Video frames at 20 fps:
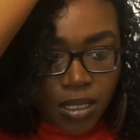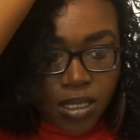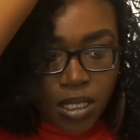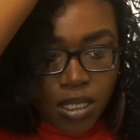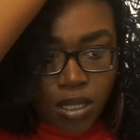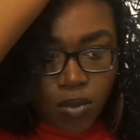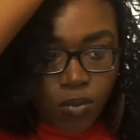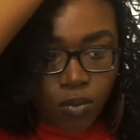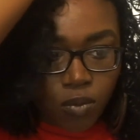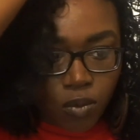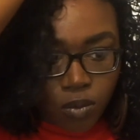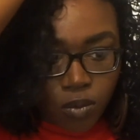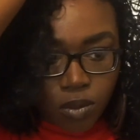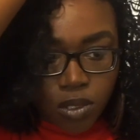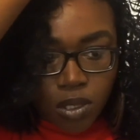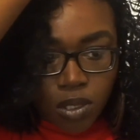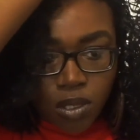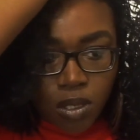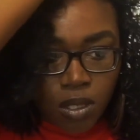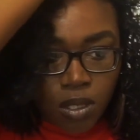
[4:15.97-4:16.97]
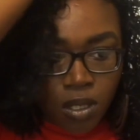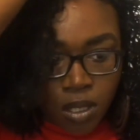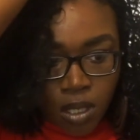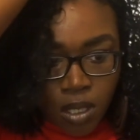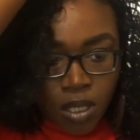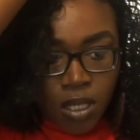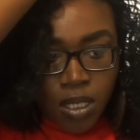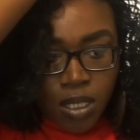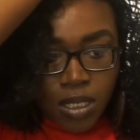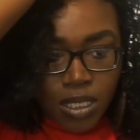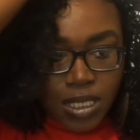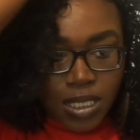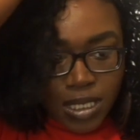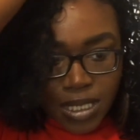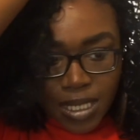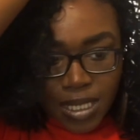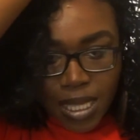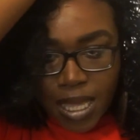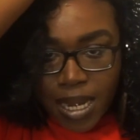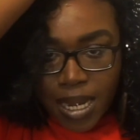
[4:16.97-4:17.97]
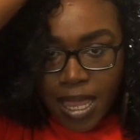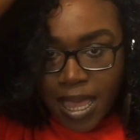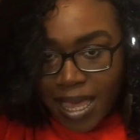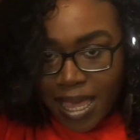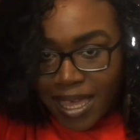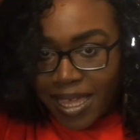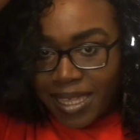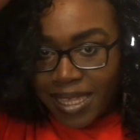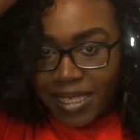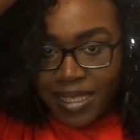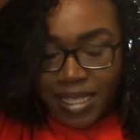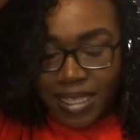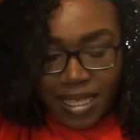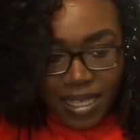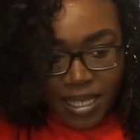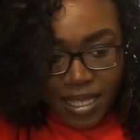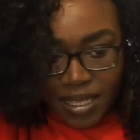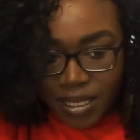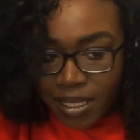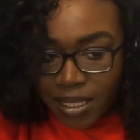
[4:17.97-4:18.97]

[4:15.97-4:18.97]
to the root, just to kind of hide that,